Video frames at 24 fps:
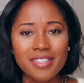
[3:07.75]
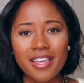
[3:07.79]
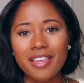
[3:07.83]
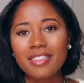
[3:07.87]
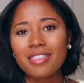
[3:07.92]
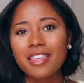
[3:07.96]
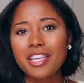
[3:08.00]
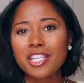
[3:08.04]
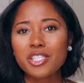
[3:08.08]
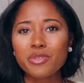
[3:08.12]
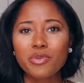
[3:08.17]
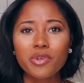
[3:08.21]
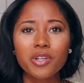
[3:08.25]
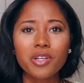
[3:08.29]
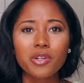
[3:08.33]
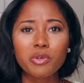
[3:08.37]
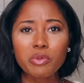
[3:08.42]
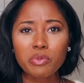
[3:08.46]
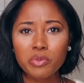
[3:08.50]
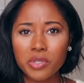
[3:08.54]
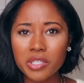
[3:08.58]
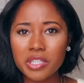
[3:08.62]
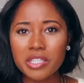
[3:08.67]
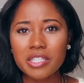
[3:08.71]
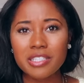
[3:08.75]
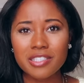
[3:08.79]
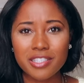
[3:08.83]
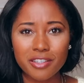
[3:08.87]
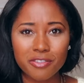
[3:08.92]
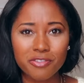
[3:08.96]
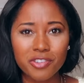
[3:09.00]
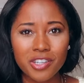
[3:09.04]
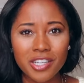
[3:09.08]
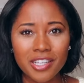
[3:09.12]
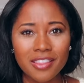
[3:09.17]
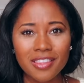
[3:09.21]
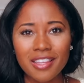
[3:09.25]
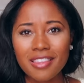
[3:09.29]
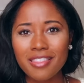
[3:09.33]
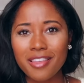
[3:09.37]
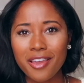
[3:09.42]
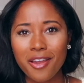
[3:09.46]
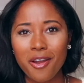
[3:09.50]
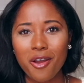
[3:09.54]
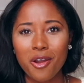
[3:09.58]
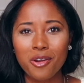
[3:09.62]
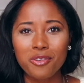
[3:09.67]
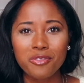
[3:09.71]
Like things were really different than
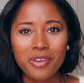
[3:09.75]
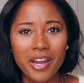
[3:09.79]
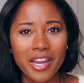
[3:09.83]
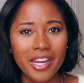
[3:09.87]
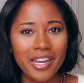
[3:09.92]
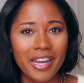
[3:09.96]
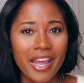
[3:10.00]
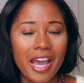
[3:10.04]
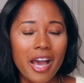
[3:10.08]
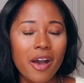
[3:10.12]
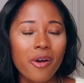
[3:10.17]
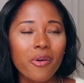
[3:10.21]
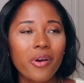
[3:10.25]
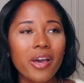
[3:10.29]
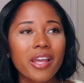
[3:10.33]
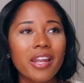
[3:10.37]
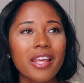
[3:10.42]
they are right now.